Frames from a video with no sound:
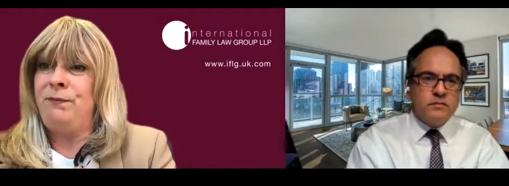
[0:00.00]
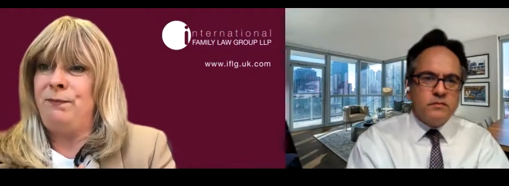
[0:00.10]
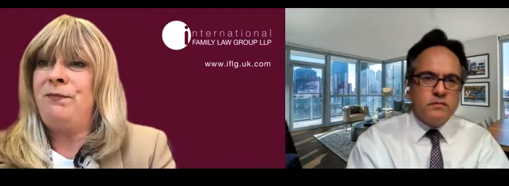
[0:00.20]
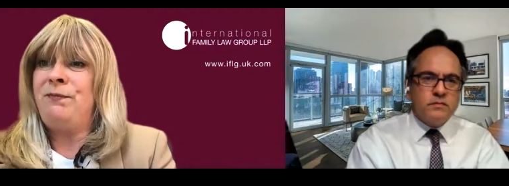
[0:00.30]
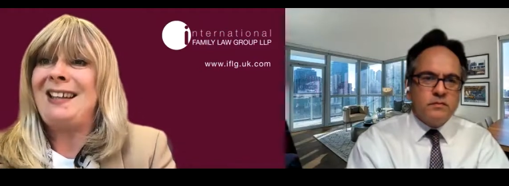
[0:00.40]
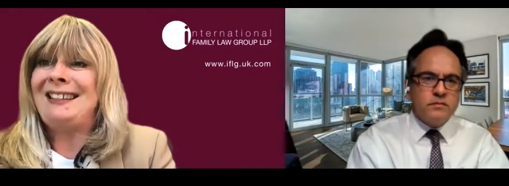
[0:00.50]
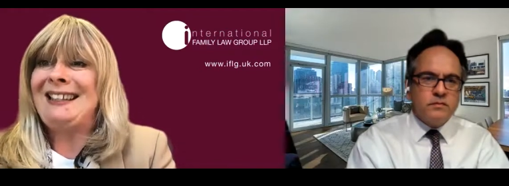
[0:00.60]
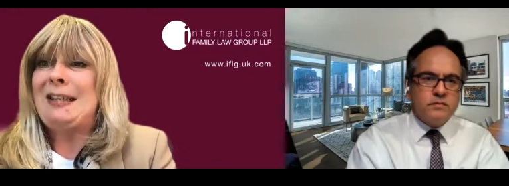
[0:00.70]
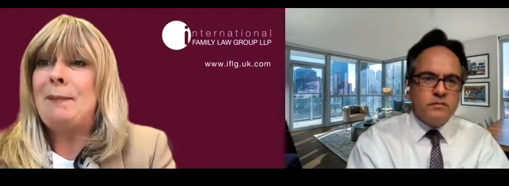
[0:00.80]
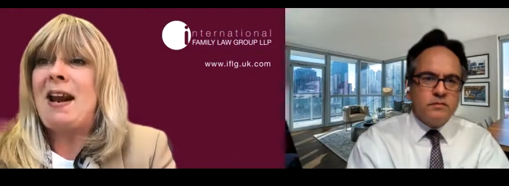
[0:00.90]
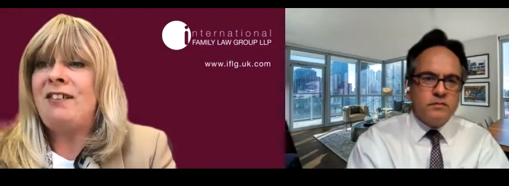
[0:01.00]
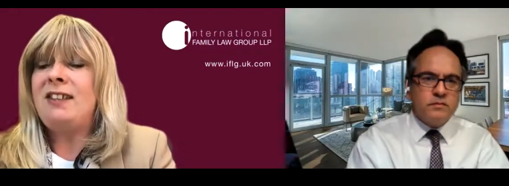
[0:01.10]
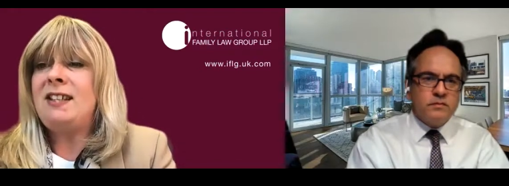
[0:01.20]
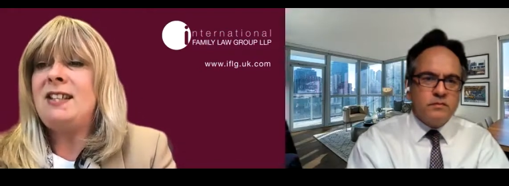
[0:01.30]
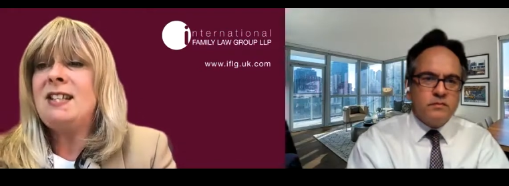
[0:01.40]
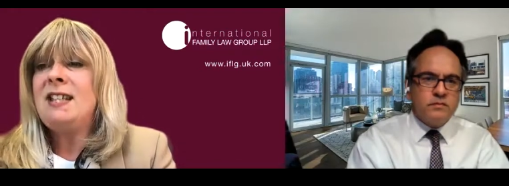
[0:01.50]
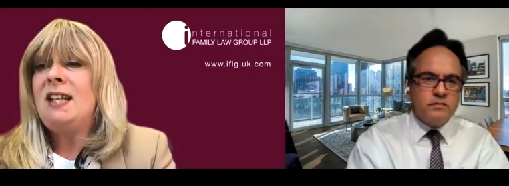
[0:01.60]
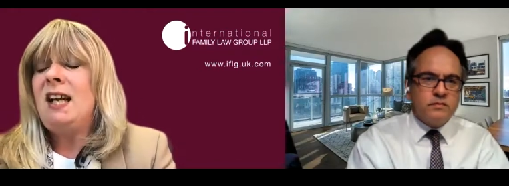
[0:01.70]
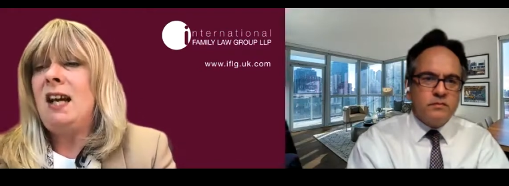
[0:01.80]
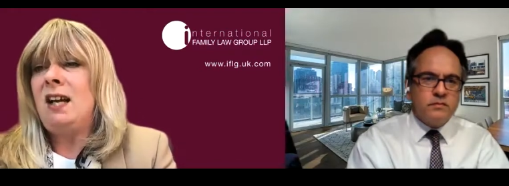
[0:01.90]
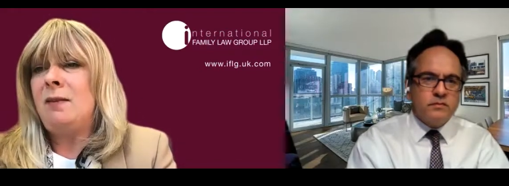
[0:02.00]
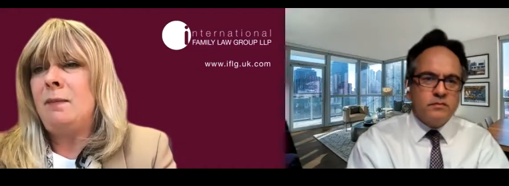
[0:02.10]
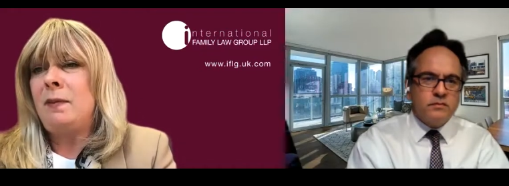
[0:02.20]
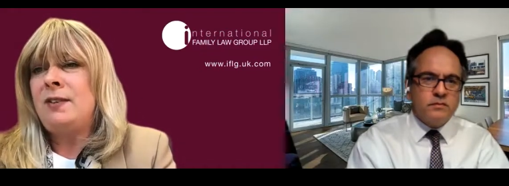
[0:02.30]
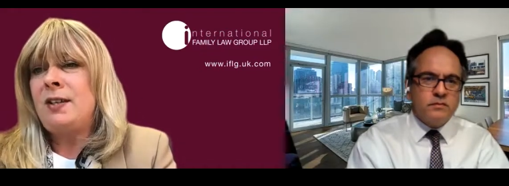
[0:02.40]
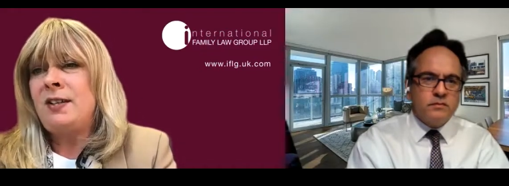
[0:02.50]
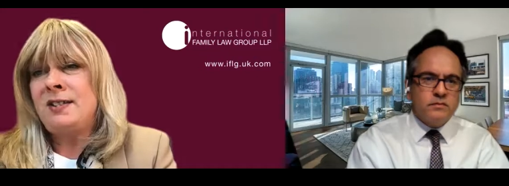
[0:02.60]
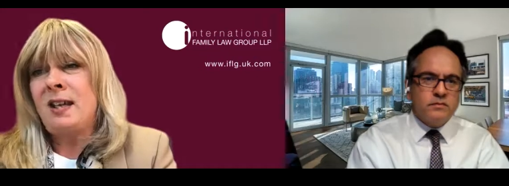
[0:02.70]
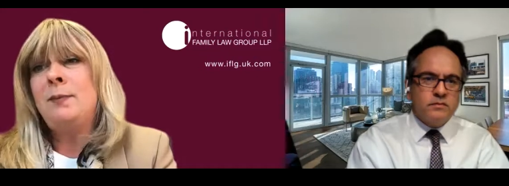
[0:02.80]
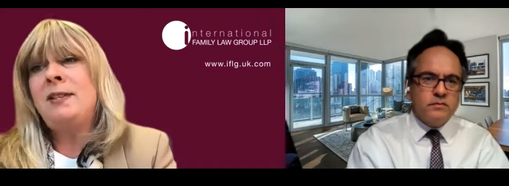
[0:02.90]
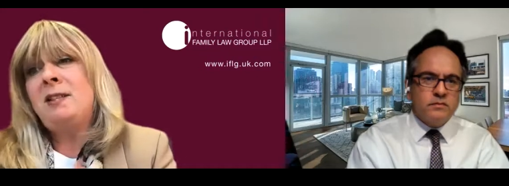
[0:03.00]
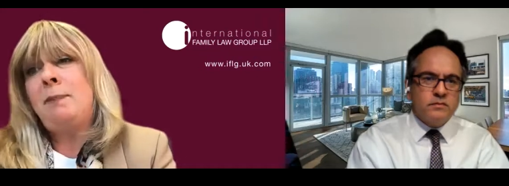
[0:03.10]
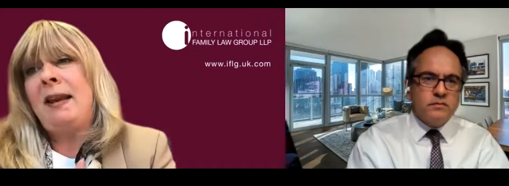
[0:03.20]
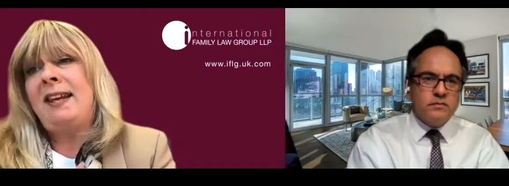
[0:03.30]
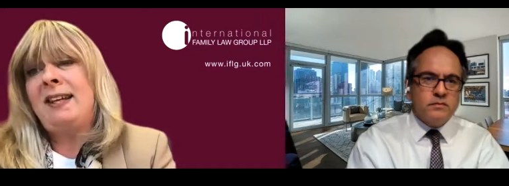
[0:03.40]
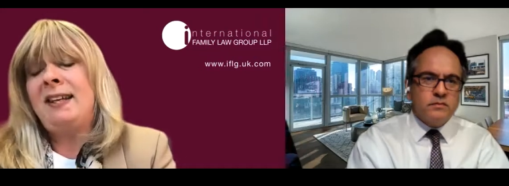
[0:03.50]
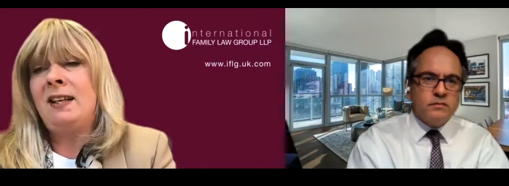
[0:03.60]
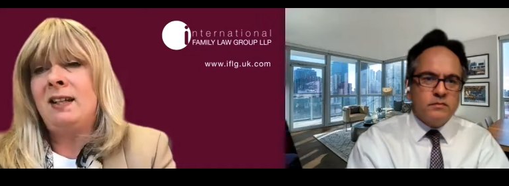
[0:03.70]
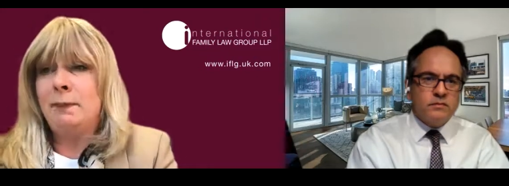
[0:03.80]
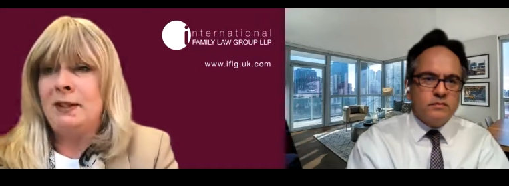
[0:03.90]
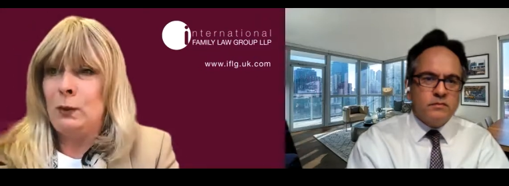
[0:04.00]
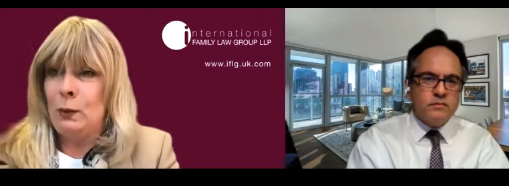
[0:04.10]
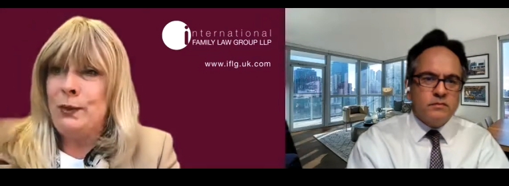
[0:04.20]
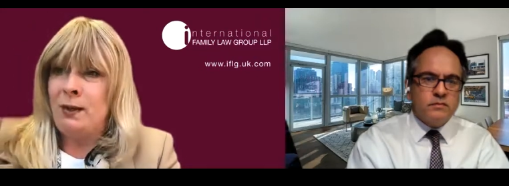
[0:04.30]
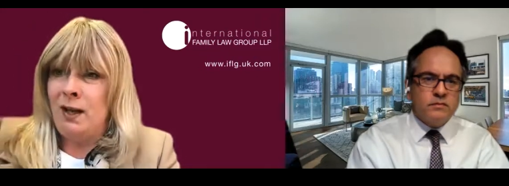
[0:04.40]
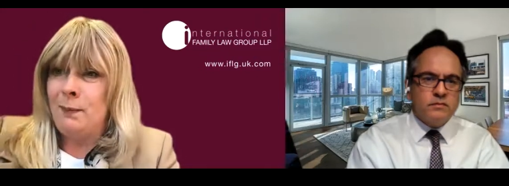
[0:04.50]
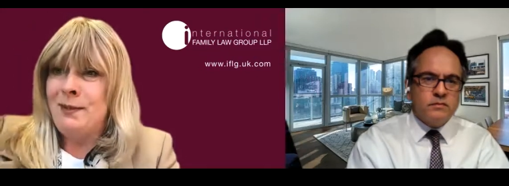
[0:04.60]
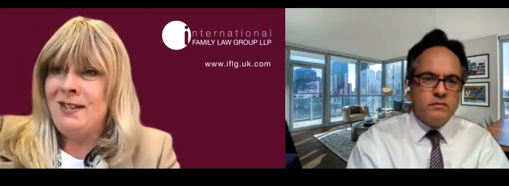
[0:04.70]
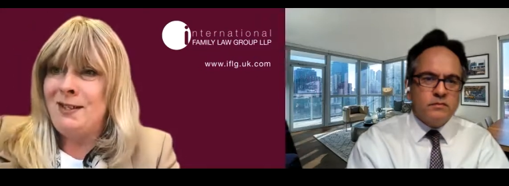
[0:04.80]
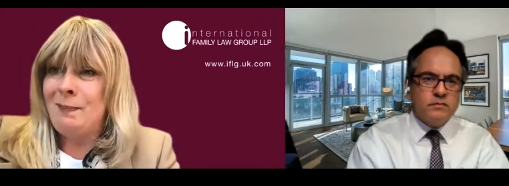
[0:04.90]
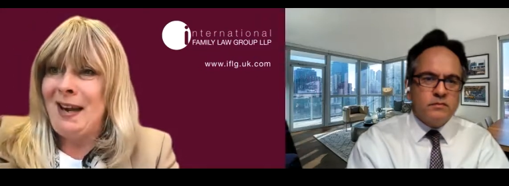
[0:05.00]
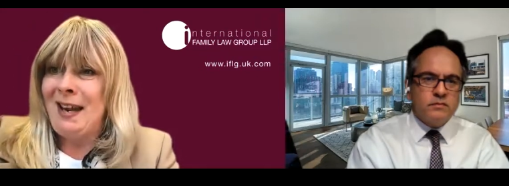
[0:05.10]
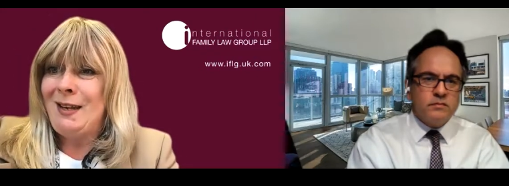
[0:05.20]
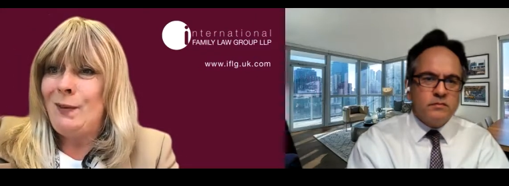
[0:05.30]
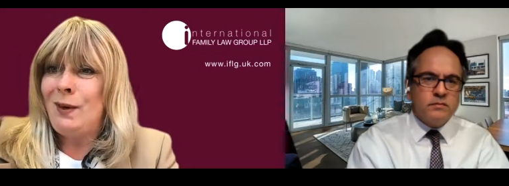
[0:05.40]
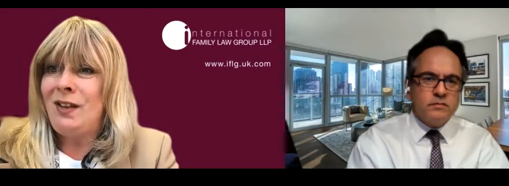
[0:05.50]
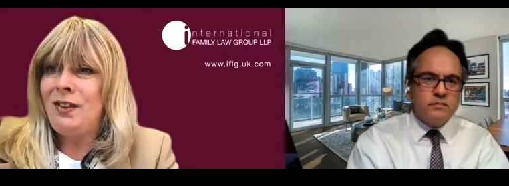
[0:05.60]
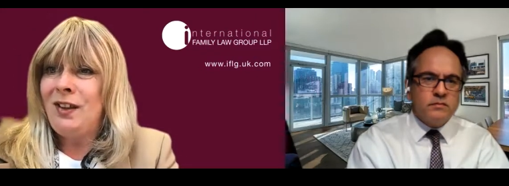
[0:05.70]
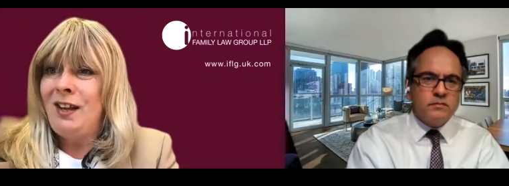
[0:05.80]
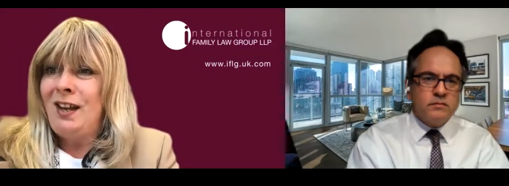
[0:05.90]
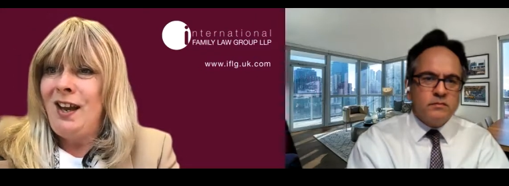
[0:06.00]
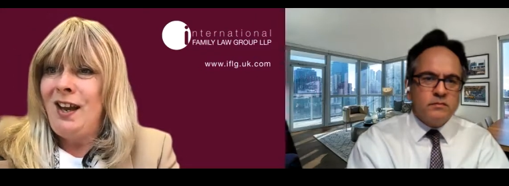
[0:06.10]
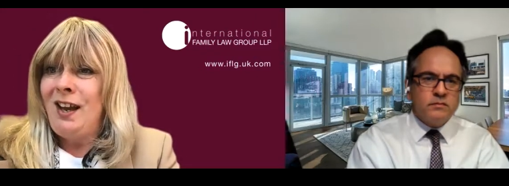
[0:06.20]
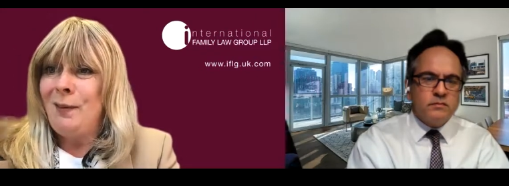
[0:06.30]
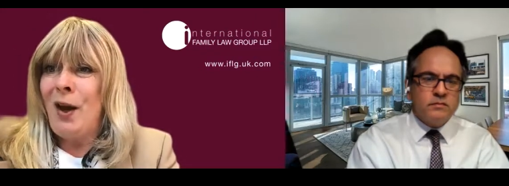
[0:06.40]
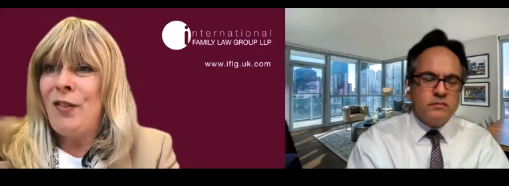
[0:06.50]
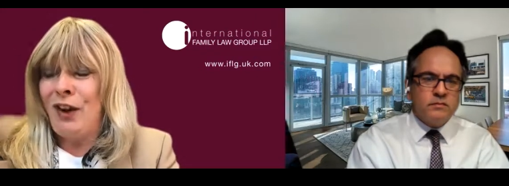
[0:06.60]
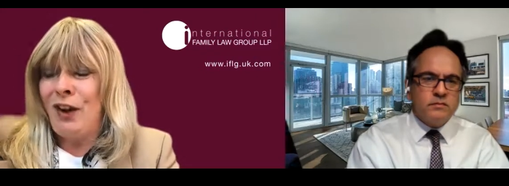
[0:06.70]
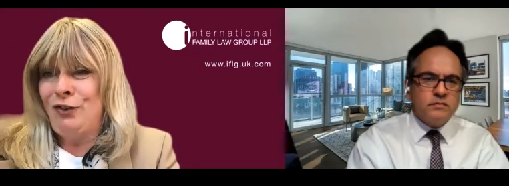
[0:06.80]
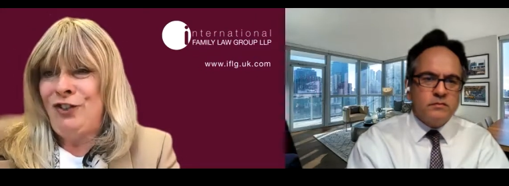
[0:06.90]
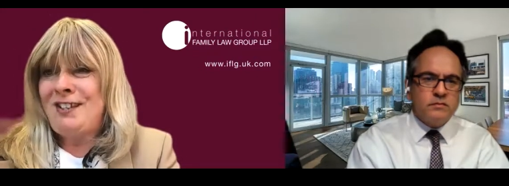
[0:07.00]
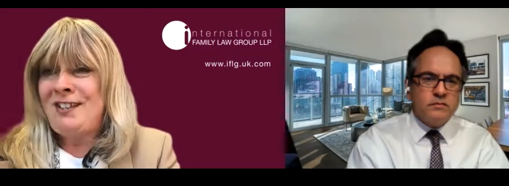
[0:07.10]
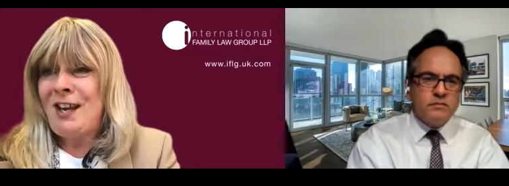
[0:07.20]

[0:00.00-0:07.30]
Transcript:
Speaker 1: validly married. Um, so this comes into play in England, but it also comes into play with um, other countries.